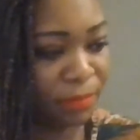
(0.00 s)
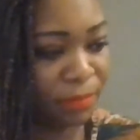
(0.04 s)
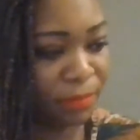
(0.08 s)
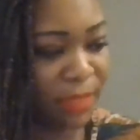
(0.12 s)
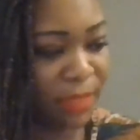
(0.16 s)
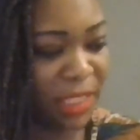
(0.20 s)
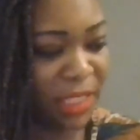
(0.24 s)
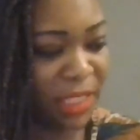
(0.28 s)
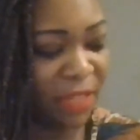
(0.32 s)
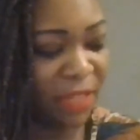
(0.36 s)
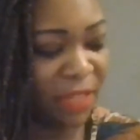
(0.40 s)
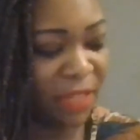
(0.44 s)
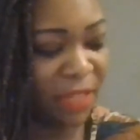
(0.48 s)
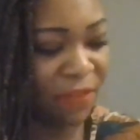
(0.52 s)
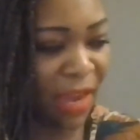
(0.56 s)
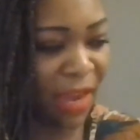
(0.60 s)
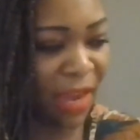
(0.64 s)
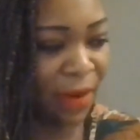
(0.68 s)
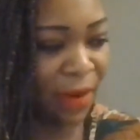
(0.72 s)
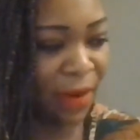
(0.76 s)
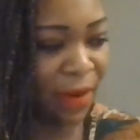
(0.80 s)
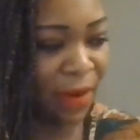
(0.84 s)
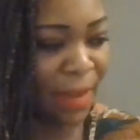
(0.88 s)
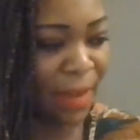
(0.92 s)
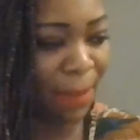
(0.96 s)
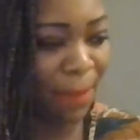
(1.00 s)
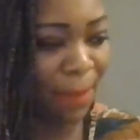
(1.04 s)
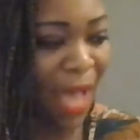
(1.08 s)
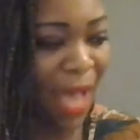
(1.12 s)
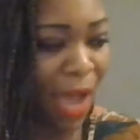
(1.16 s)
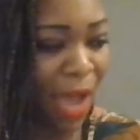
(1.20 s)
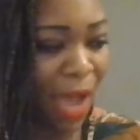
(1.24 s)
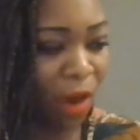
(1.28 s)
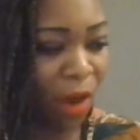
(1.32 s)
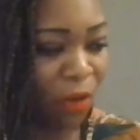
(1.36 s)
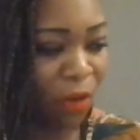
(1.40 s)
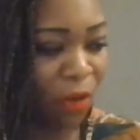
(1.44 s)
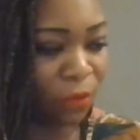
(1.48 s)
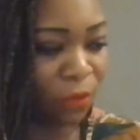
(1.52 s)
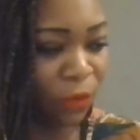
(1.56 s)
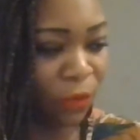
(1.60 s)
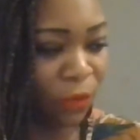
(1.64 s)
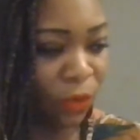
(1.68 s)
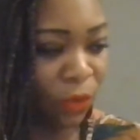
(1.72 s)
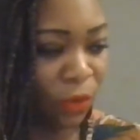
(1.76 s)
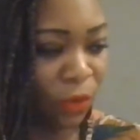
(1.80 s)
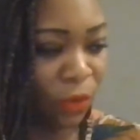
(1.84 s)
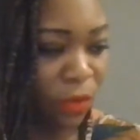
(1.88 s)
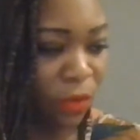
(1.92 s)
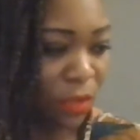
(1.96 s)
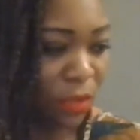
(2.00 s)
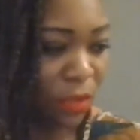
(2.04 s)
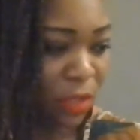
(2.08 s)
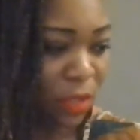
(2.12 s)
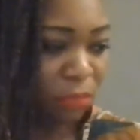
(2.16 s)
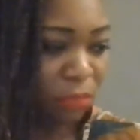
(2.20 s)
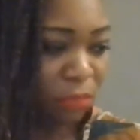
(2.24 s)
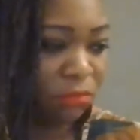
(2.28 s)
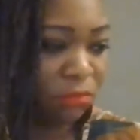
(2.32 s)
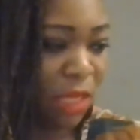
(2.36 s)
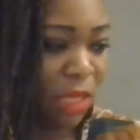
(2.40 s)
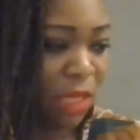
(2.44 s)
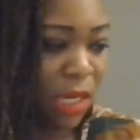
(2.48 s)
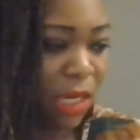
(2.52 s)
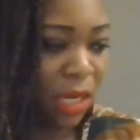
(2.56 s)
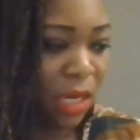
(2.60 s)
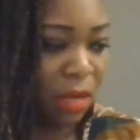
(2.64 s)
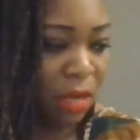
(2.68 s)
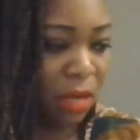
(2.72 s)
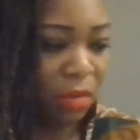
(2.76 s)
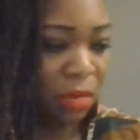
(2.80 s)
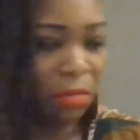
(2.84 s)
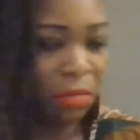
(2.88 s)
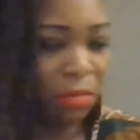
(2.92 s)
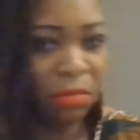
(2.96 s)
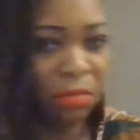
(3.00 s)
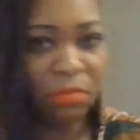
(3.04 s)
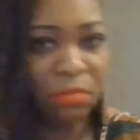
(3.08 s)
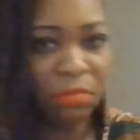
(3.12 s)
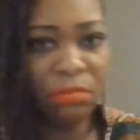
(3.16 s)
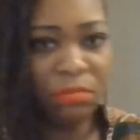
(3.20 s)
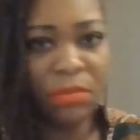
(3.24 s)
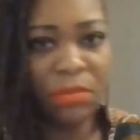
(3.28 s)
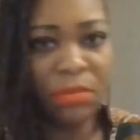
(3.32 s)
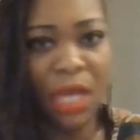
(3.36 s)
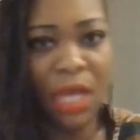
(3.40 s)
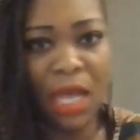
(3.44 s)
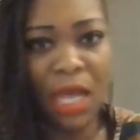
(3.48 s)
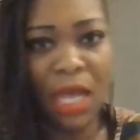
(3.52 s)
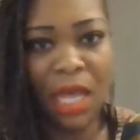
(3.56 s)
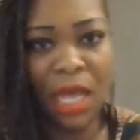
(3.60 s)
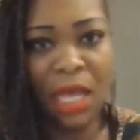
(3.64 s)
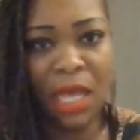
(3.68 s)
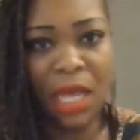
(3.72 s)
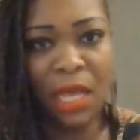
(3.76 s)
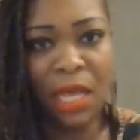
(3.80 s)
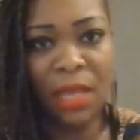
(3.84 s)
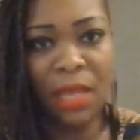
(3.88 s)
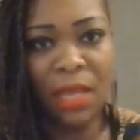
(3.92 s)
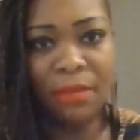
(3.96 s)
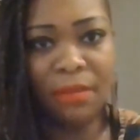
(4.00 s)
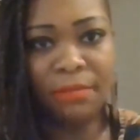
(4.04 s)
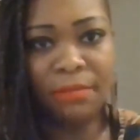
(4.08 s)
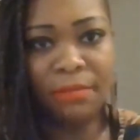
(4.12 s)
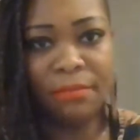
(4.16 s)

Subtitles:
it's a very powerful, you know, uh,